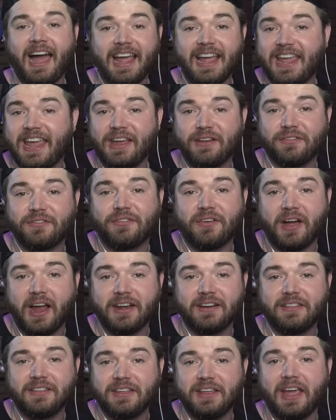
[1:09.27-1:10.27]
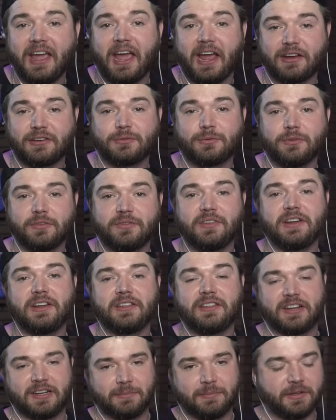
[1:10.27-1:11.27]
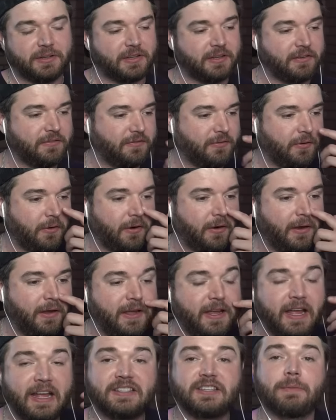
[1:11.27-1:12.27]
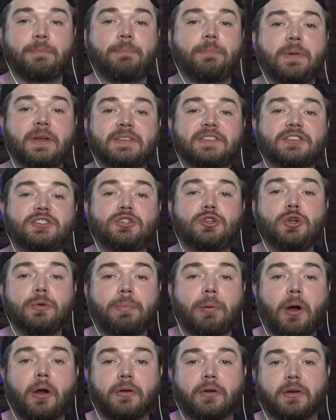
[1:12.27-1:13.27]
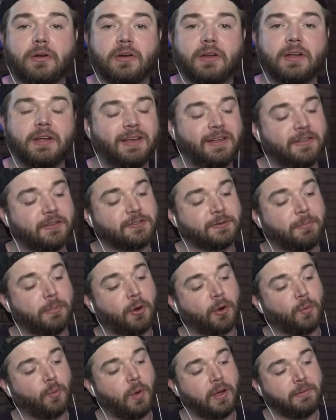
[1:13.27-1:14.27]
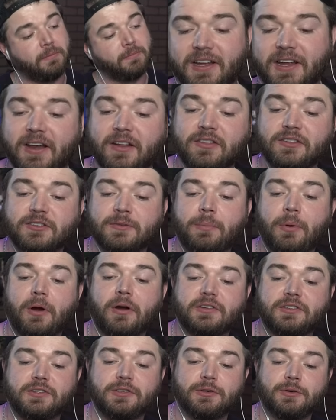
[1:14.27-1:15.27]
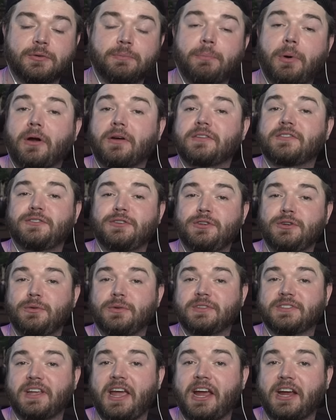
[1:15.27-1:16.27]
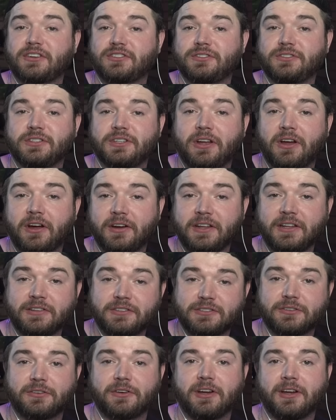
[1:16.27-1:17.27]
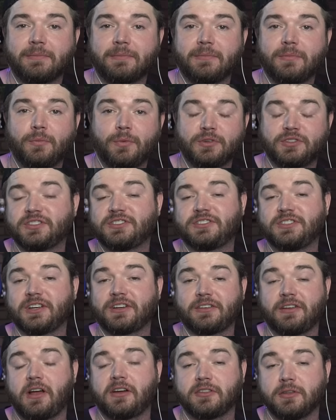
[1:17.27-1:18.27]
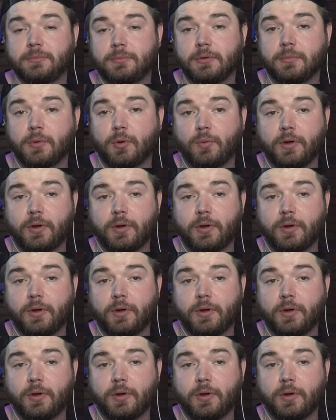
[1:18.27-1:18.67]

I can't find the actual video that I'm looking for. It's a it's a two-parter. There's a part one, and then there's a part two. Part two is actually on Instagram, which is TikTok the Boomer